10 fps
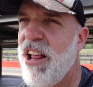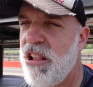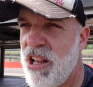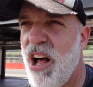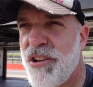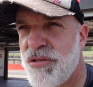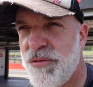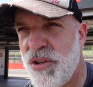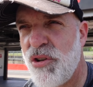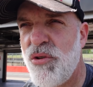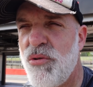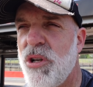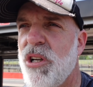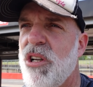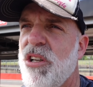The last few
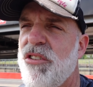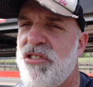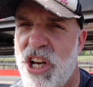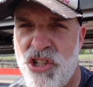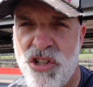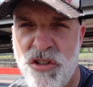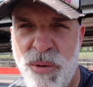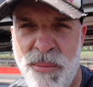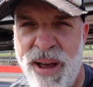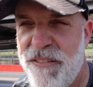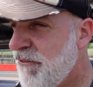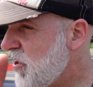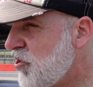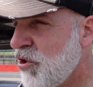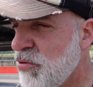sessions have been about
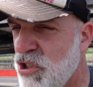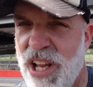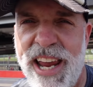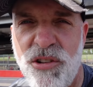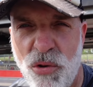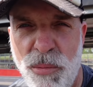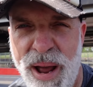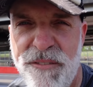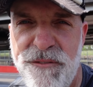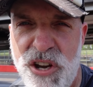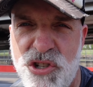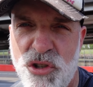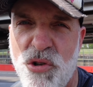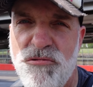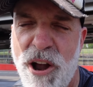visual. Today's all about
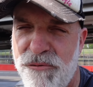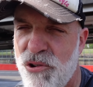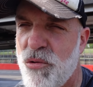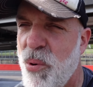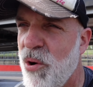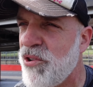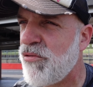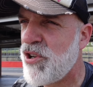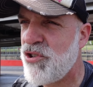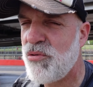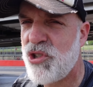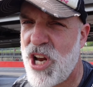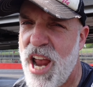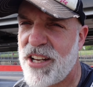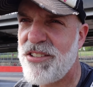visual reference points, visual
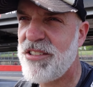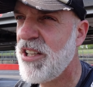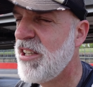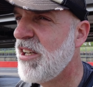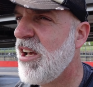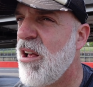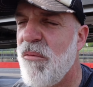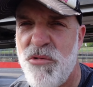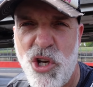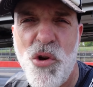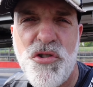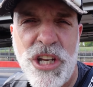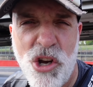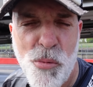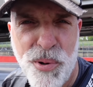checks,
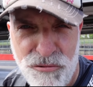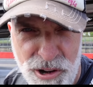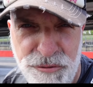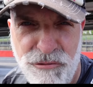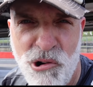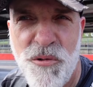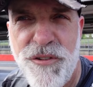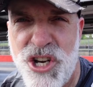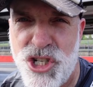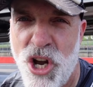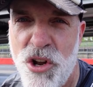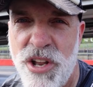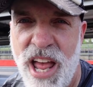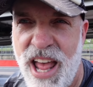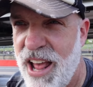using your peripheral
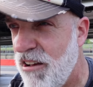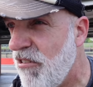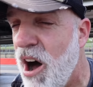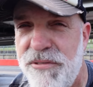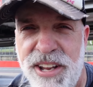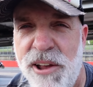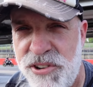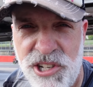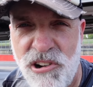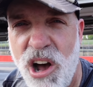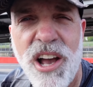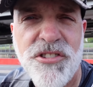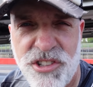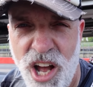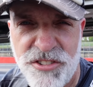vision rather than having your
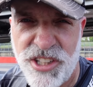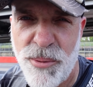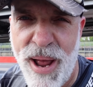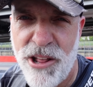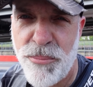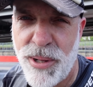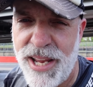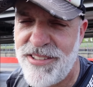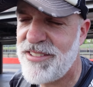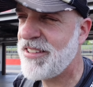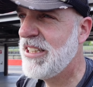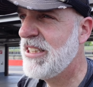eyes darting about the place.